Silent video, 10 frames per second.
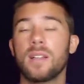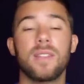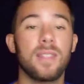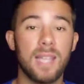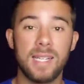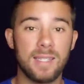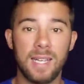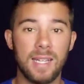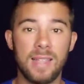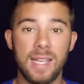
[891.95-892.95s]
then
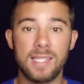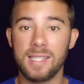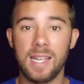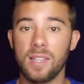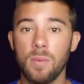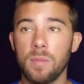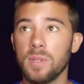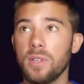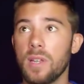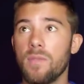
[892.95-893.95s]
that's exactly what
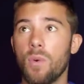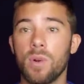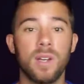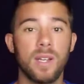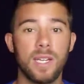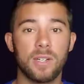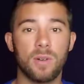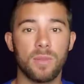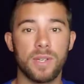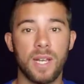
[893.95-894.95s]
we're looking for
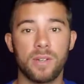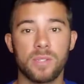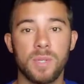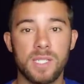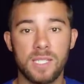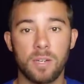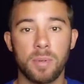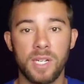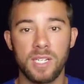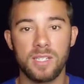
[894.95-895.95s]
here on the dollar Swiss. That's our
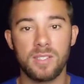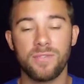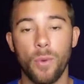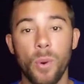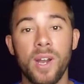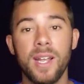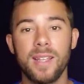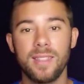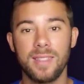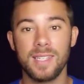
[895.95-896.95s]
predictions for
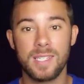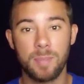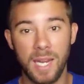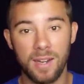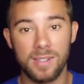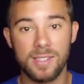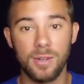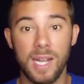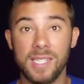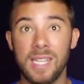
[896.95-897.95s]
this pair.
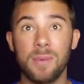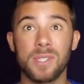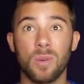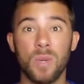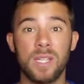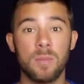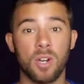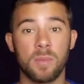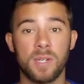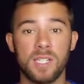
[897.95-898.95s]
So guys, that was our weekly
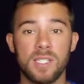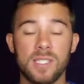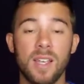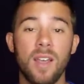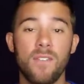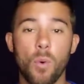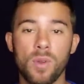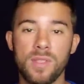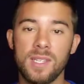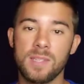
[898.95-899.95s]
market predictions
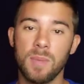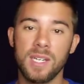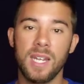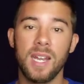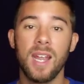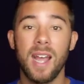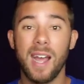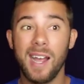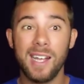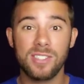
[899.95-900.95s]
for this Monday.
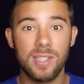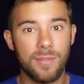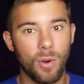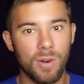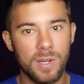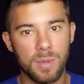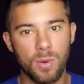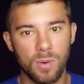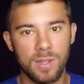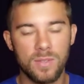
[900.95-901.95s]
I actually have already
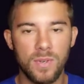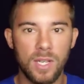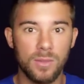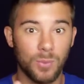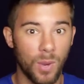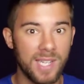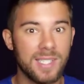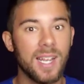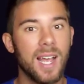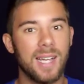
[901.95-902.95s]
recorded this video
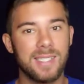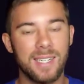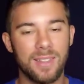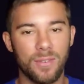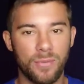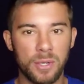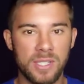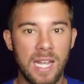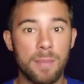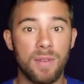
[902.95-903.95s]
twice. I did it the
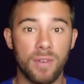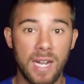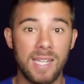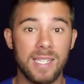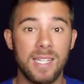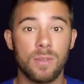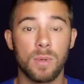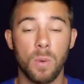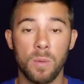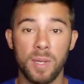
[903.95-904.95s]
first time and forgot to hit the
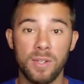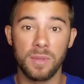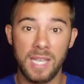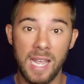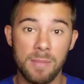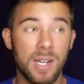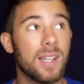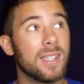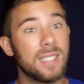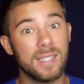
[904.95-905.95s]
record on the camera.
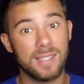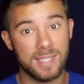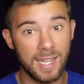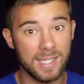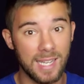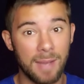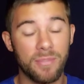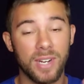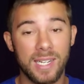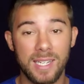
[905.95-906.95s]
Did it the second time,
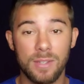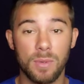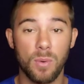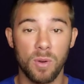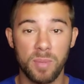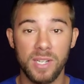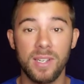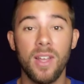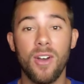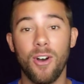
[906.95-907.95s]
forgot to hit the record
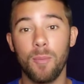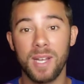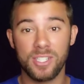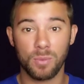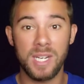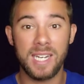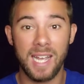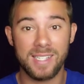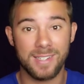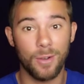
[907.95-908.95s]
button on my
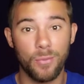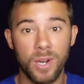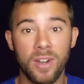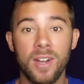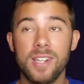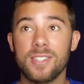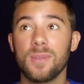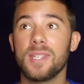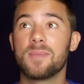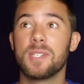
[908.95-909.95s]
screencast software.
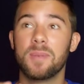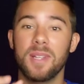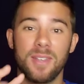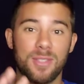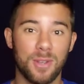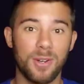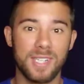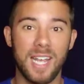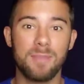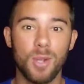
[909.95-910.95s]
So this is the
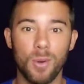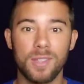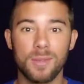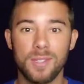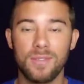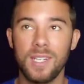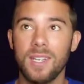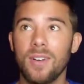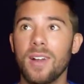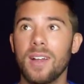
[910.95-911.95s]
third time going through this
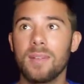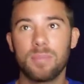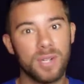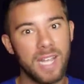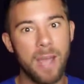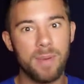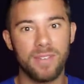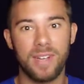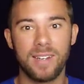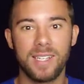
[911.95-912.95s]
video. Pretty happy
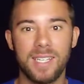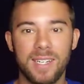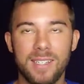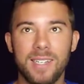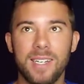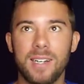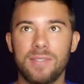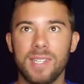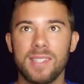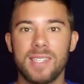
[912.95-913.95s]
to finally get it done.
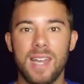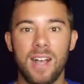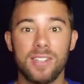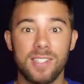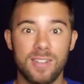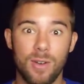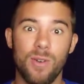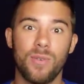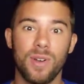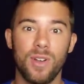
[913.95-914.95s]
I've done this analysis
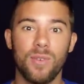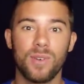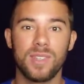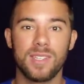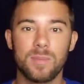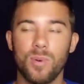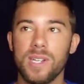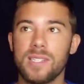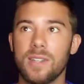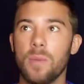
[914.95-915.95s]
over and over at this
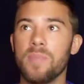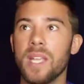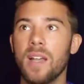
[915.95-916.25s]
point. So